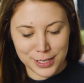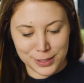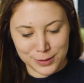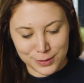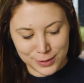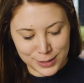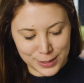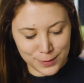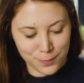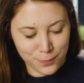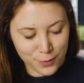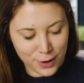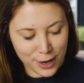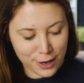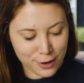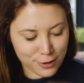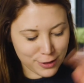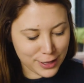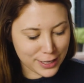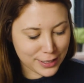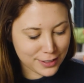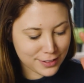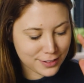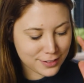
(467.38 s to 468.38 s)
like deep
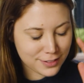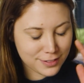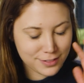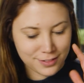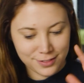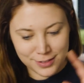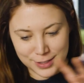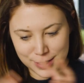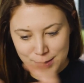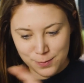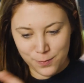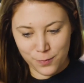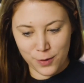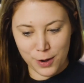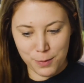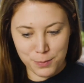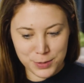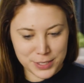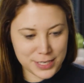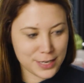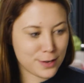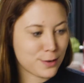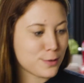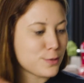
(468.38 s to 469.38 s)
fried or like deep
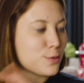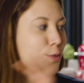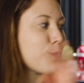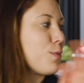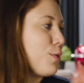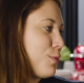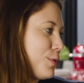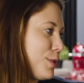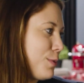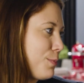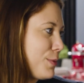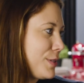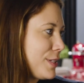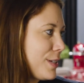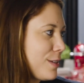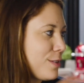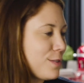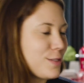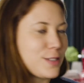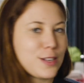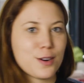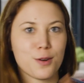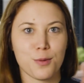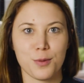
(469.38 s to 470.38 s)
fried potatoes or roasted
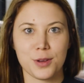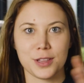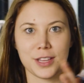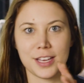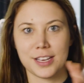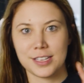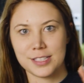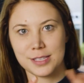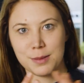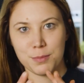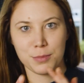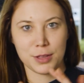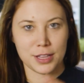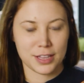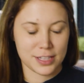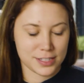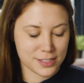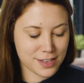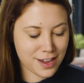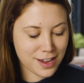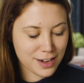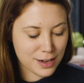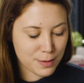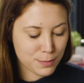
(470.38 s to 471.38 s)
potatoes. Right. I don't want like something
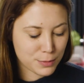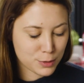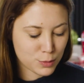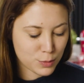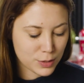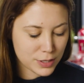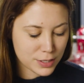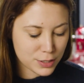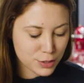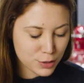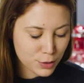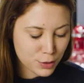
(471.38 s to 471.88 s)
that's kind of in between the